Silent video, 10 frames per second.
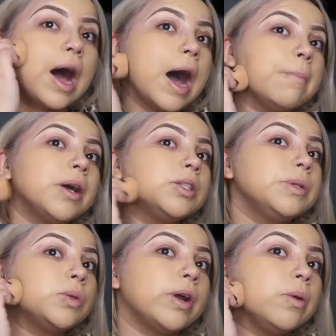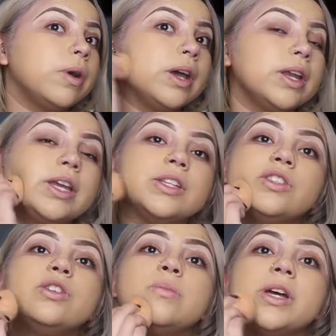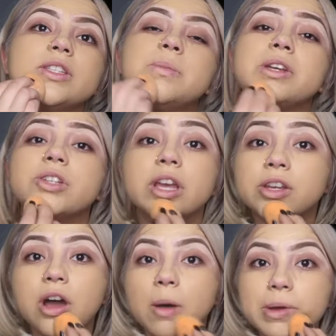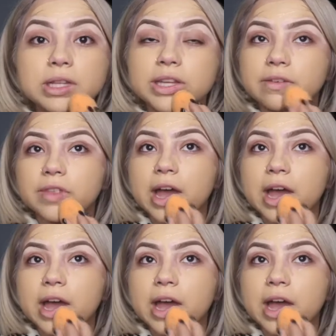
I'm about to be 21 in 2 months, bitch. Can y'all believe